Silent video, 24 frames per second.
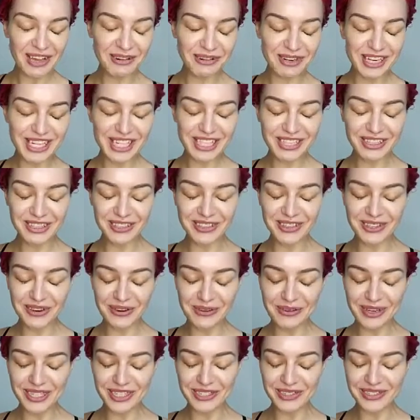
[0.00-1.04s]
really don't
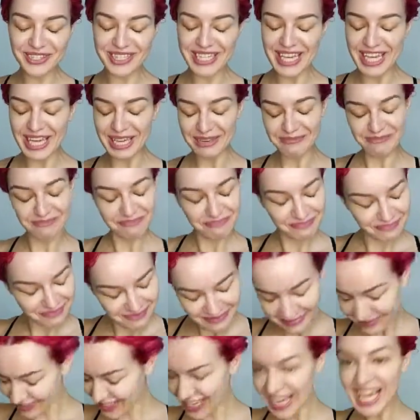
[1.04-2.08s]
know what to say.
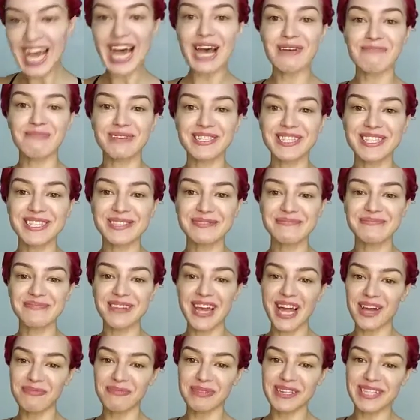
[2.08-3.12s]
Happens.
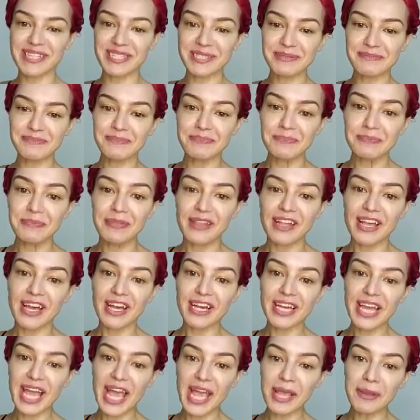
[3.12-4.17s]

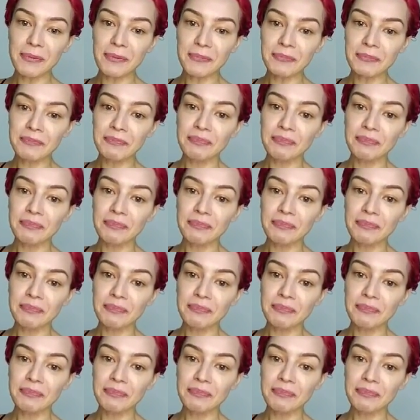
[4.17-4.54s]
Okay.